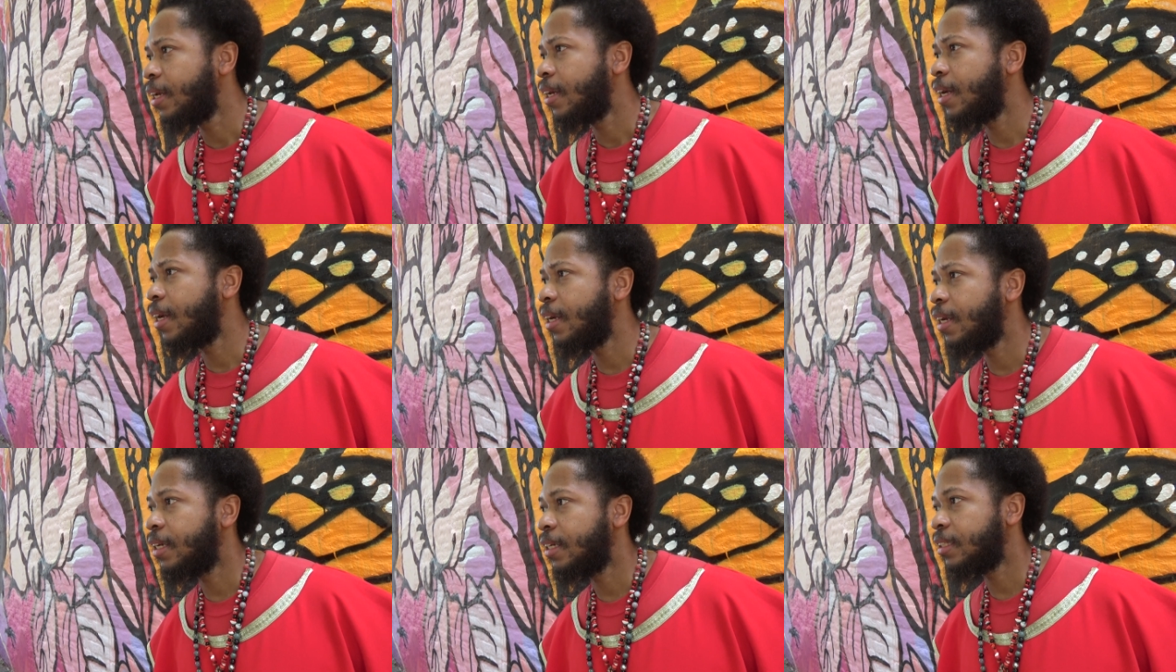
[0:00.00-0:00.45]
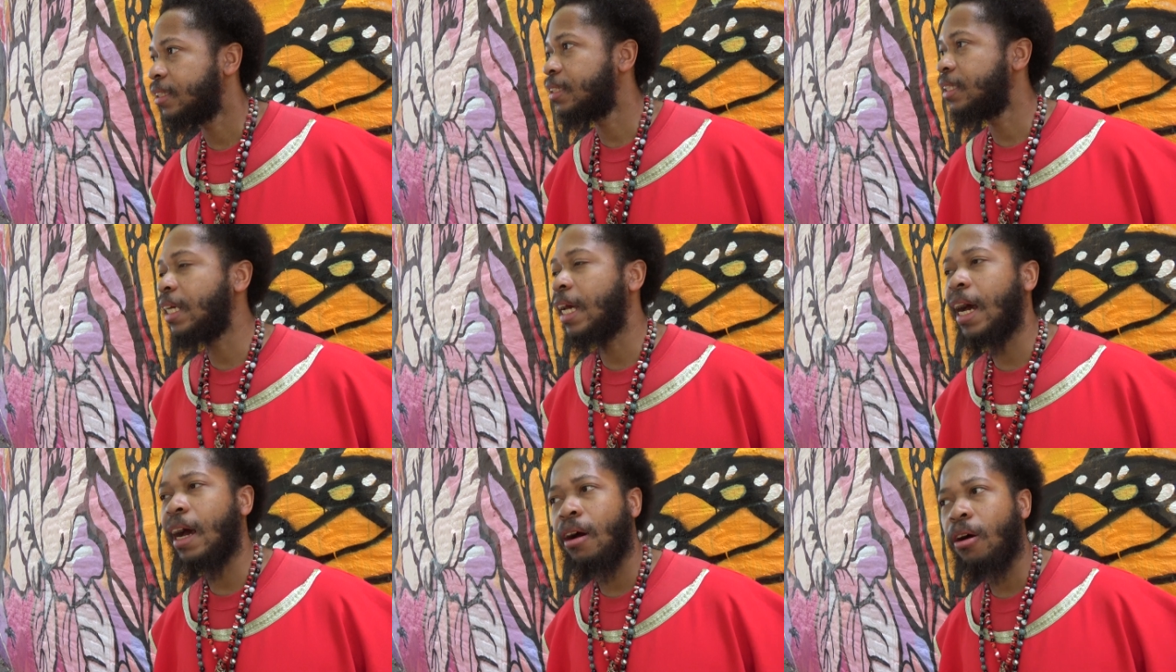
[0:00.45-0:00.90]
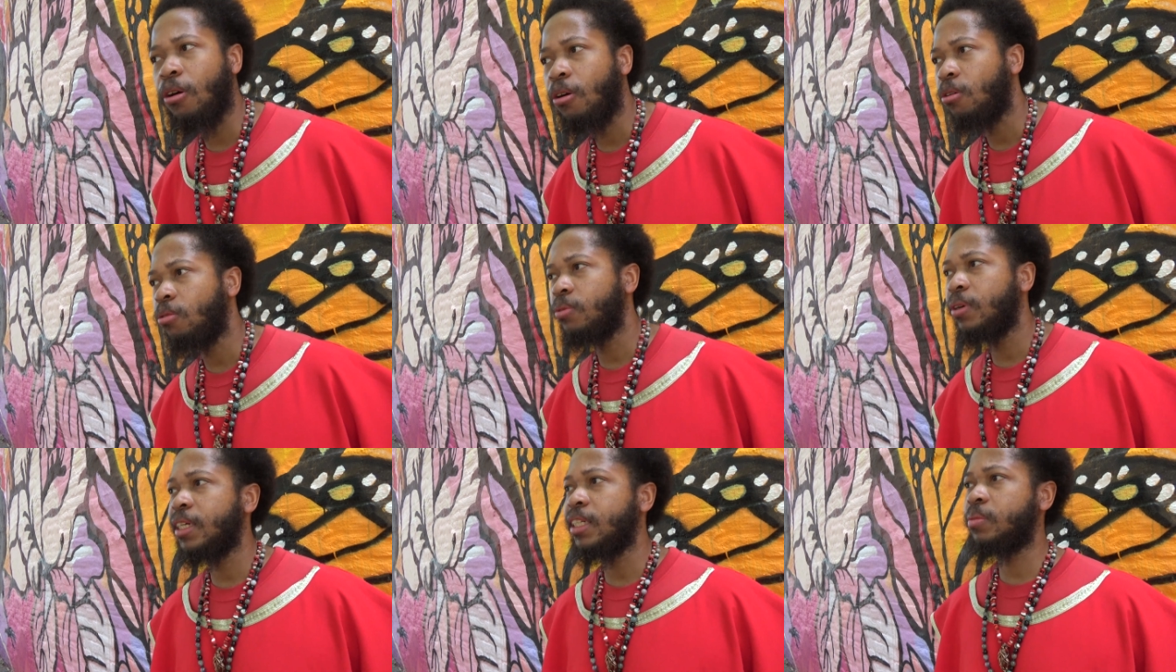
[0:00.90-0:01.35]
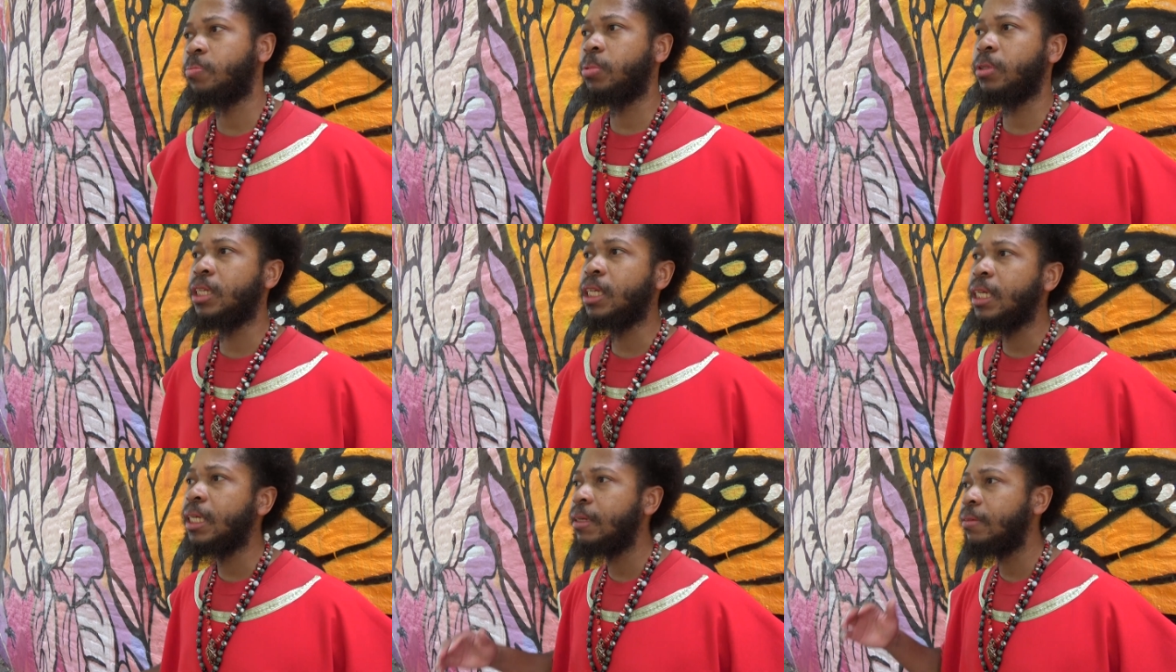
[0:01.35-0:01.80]
And, and see, I always
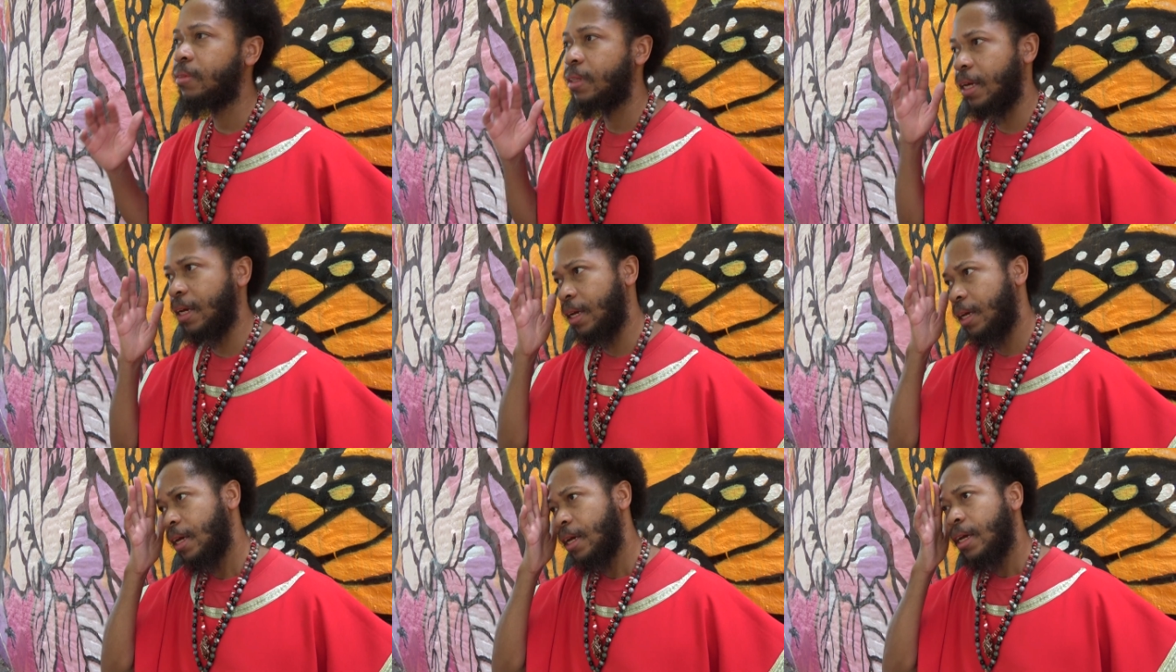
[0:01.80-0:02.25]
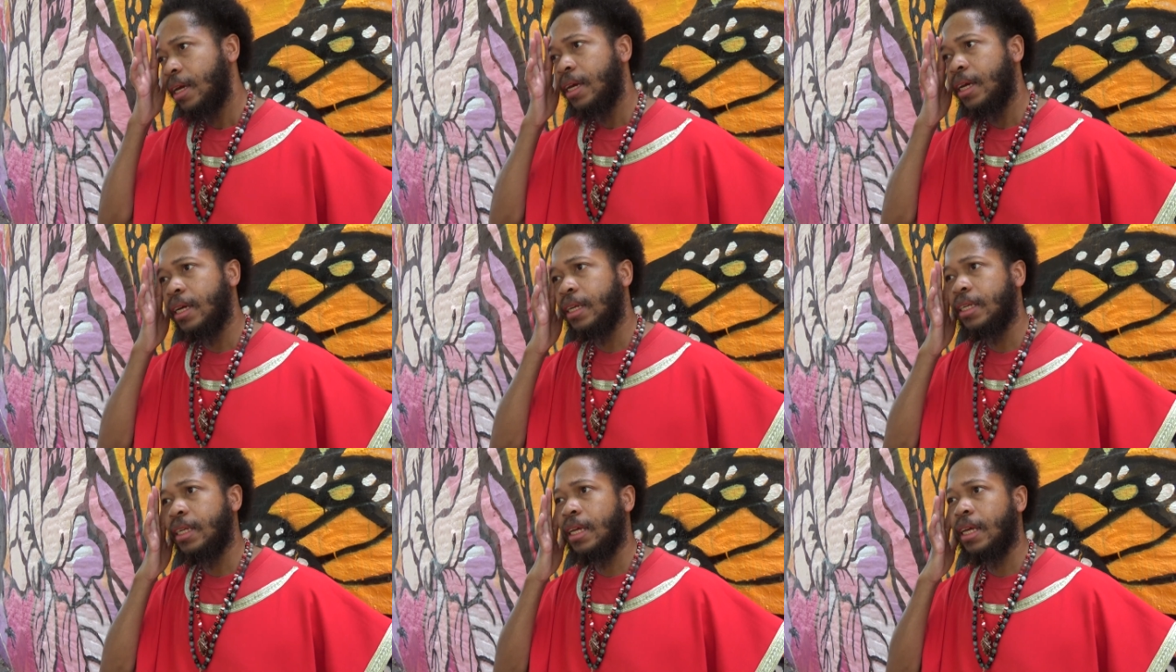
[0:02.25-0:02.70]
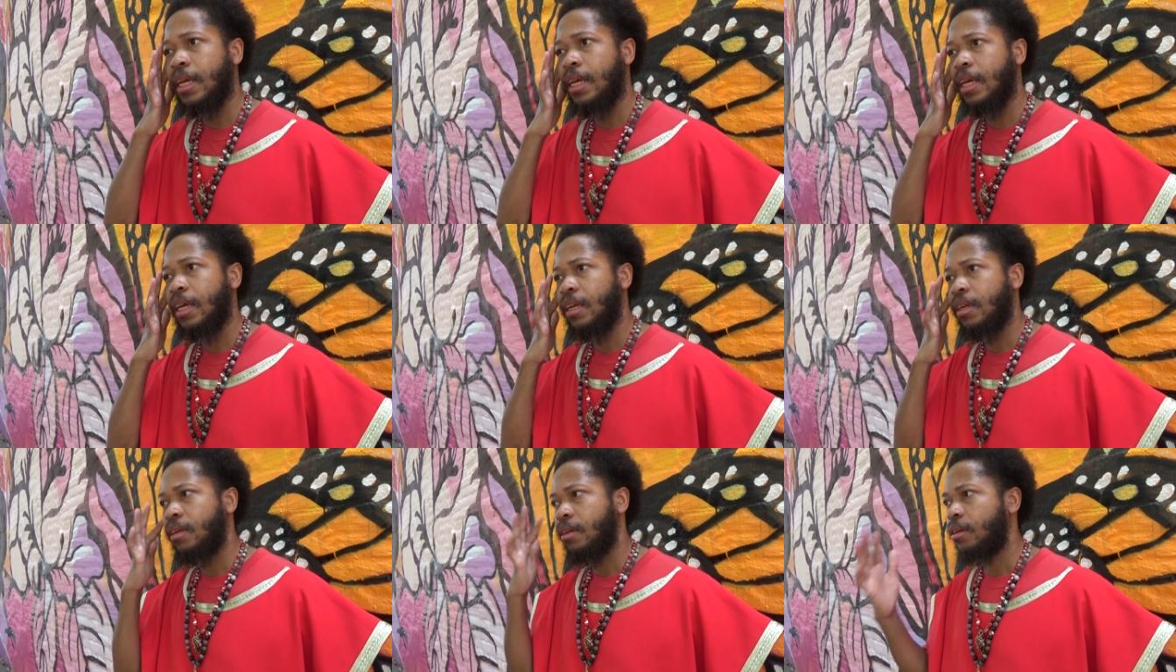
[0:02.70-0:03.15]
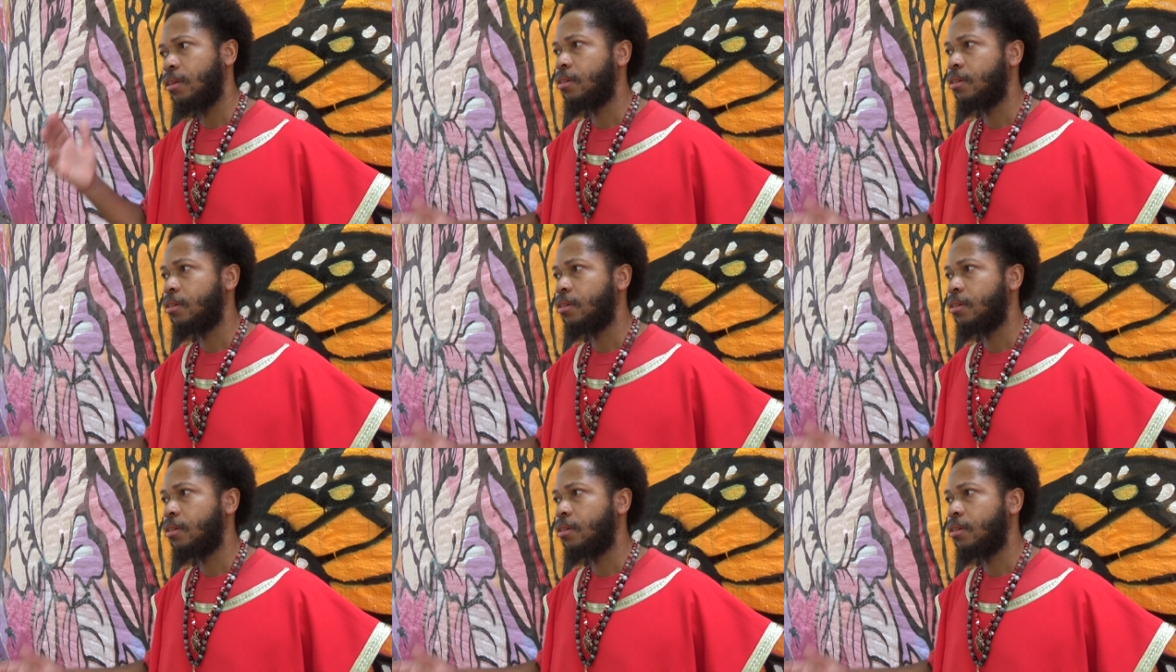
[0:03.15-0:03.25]
believed that. And then